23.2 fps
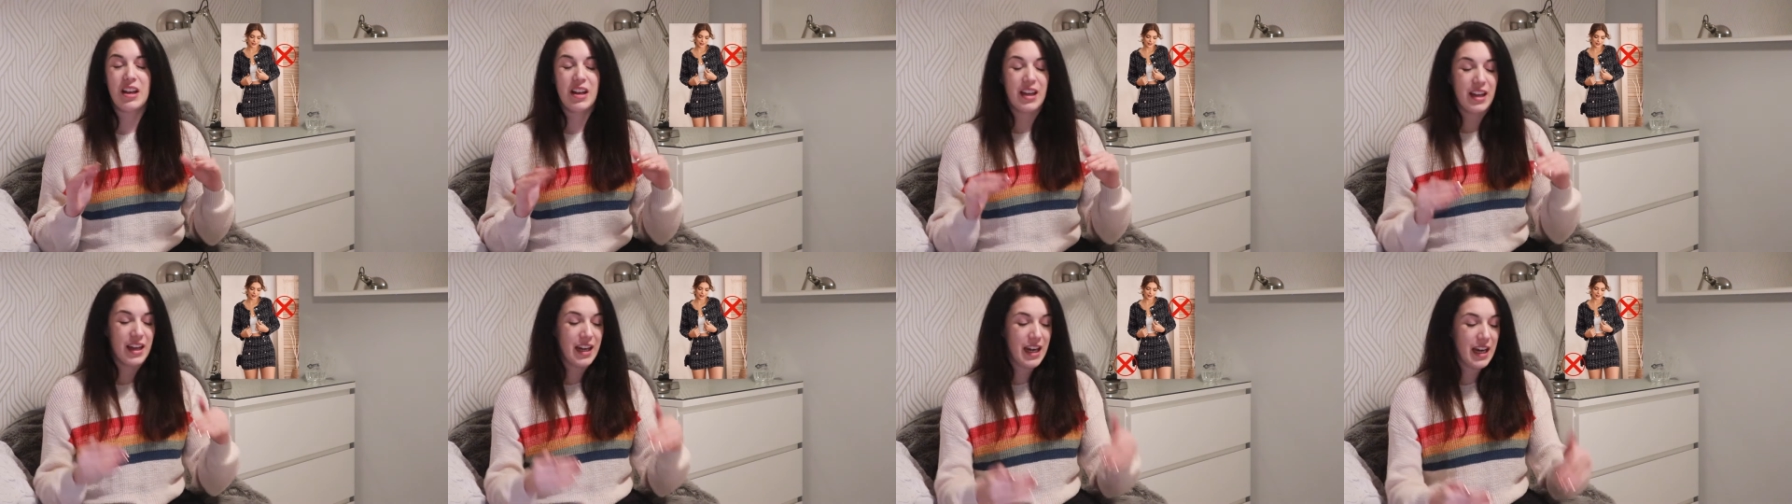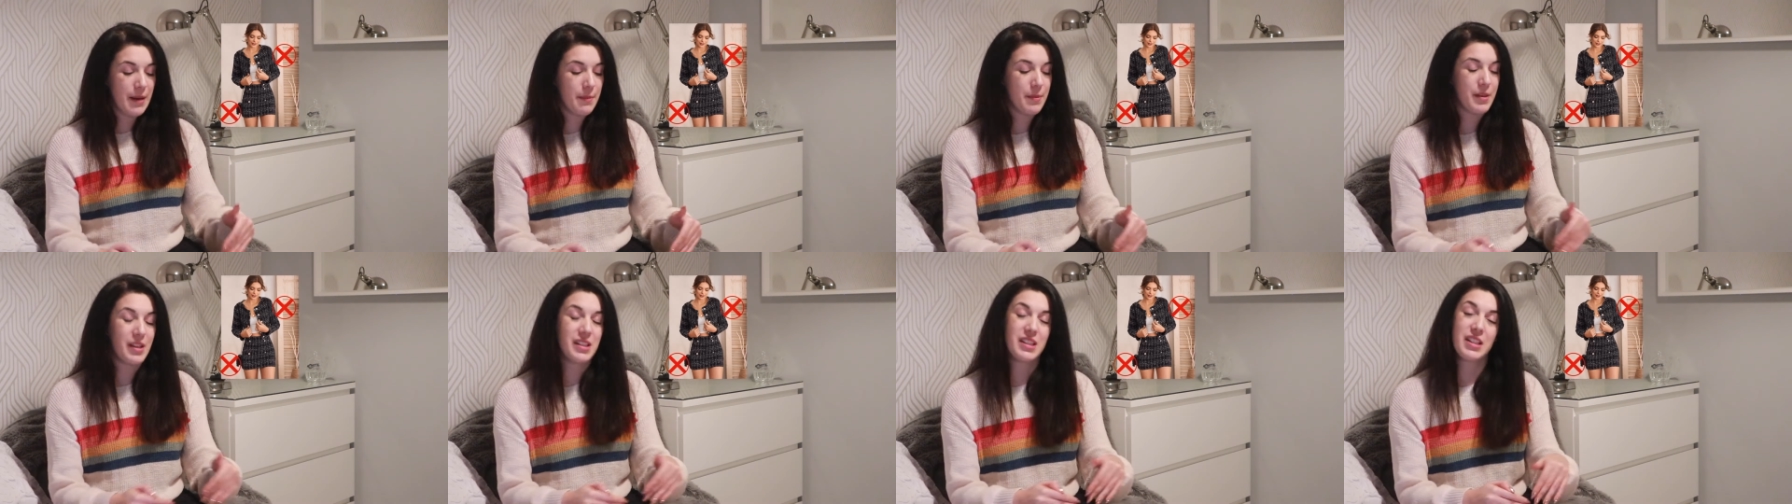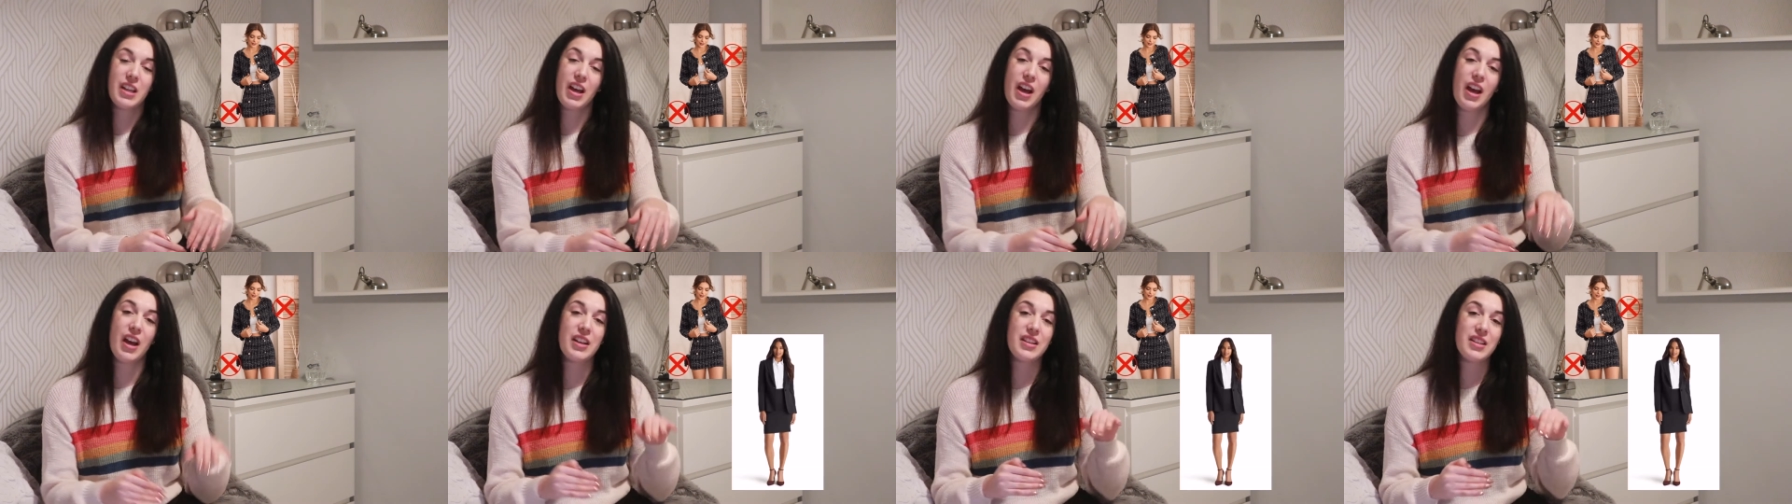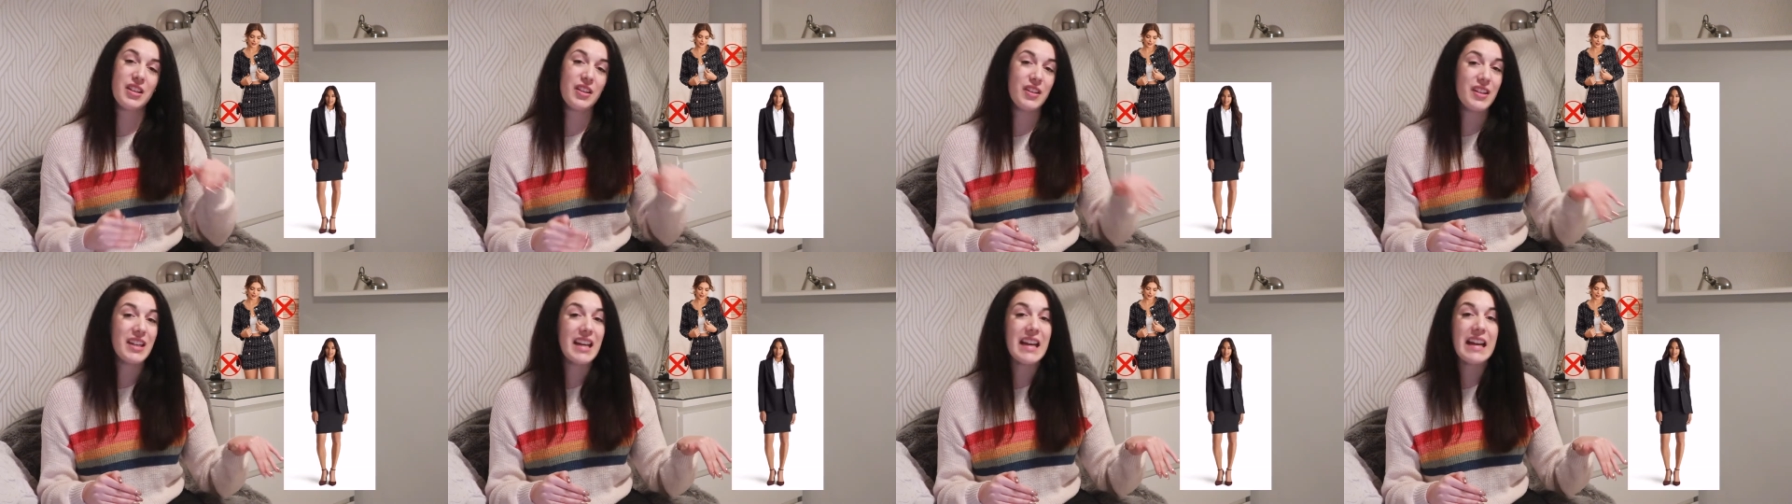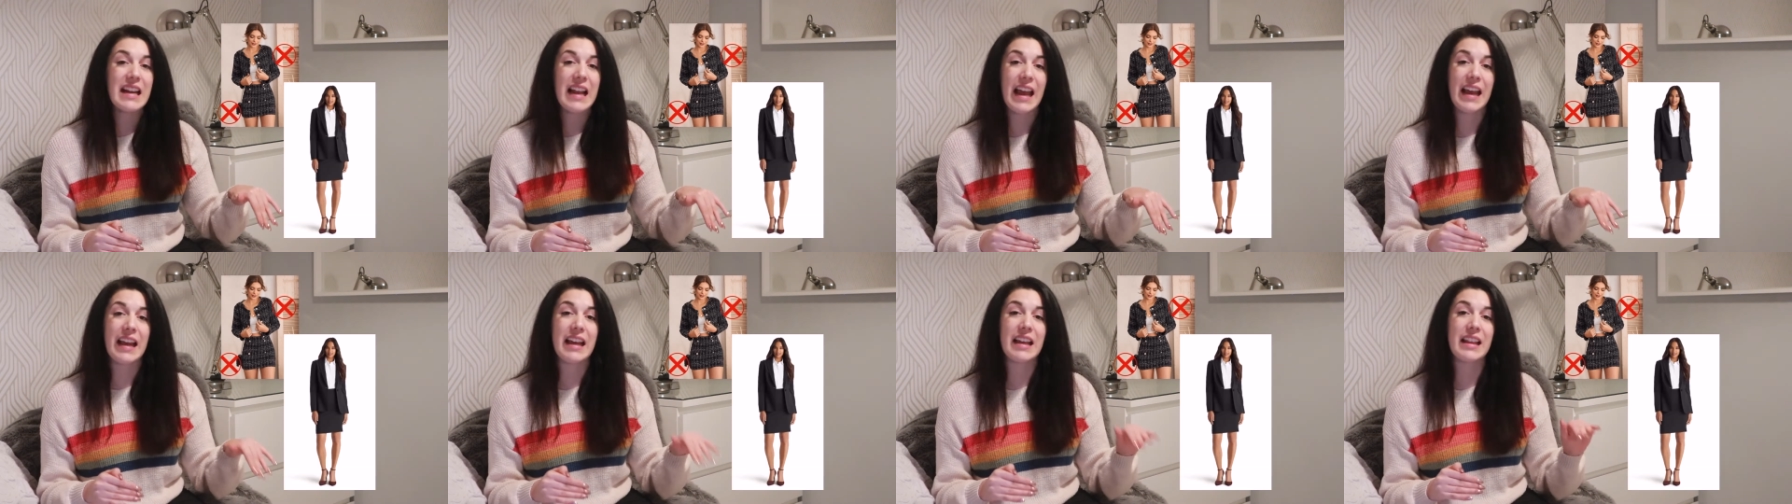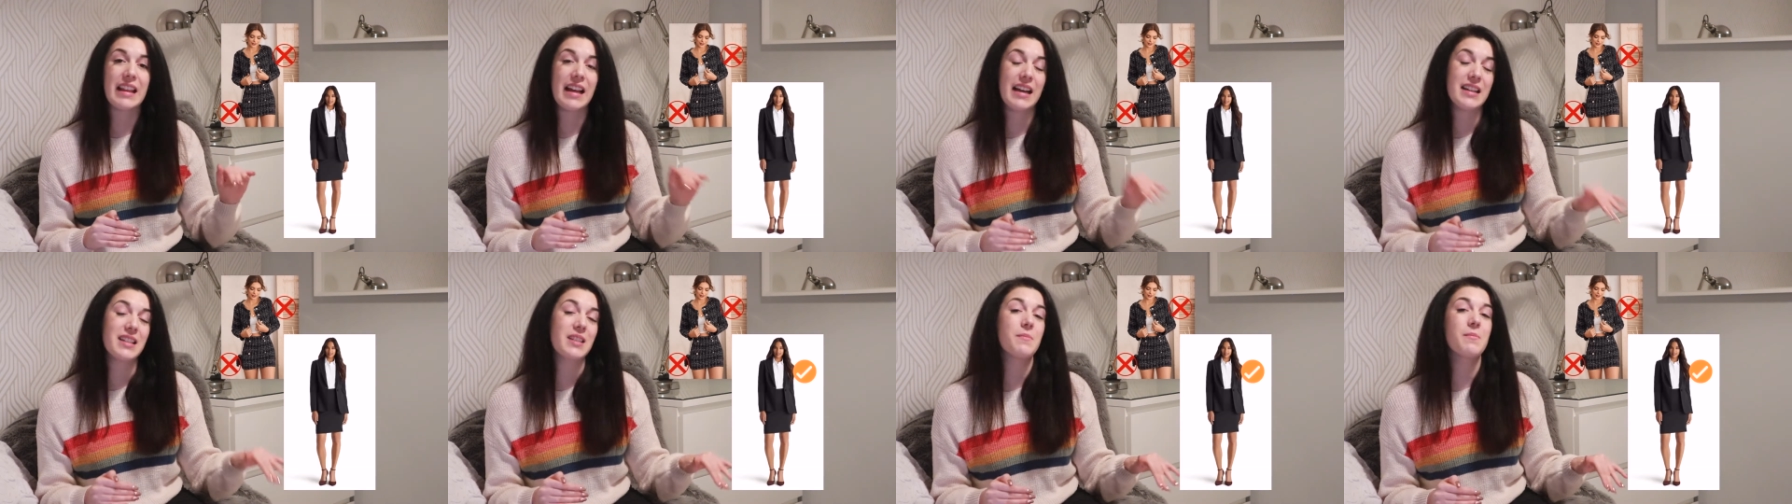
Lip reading: Keep the skirt to knee length at a